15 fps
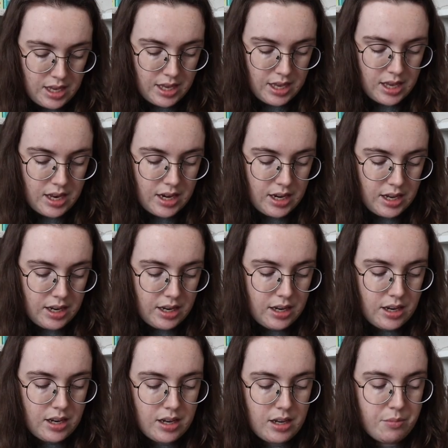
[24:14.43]
And
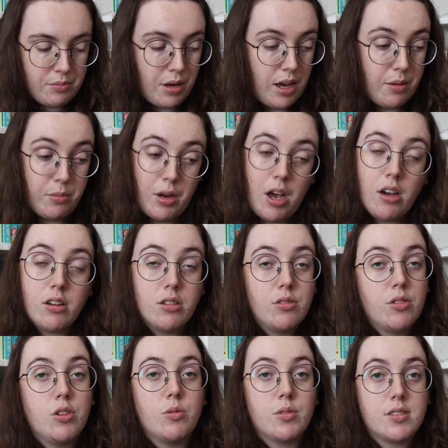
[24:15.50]
I, um, I'm not
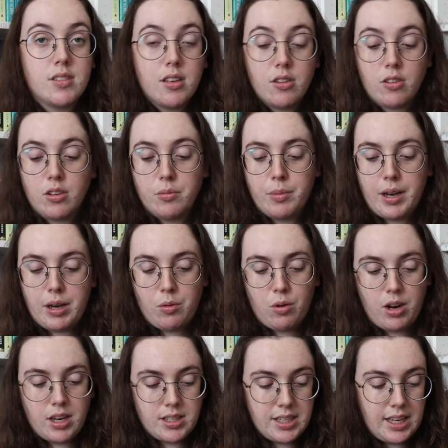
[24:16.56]
going to do a southern goodbye
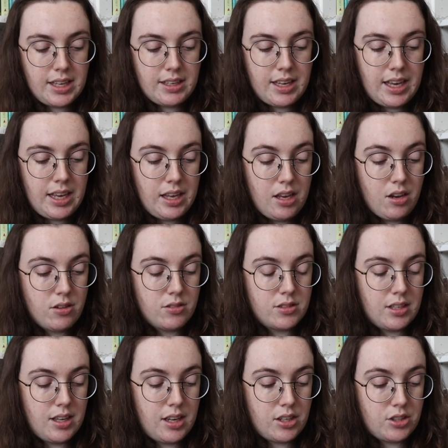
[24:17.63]
where I take eight years
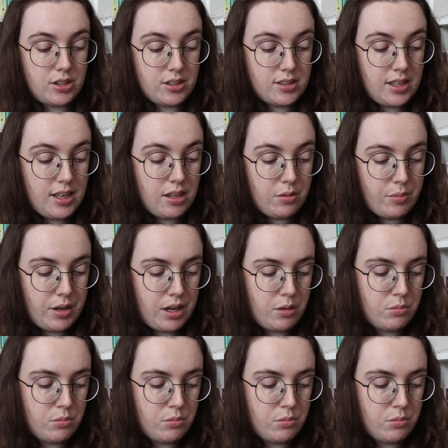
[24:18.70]
to actually say goodbye.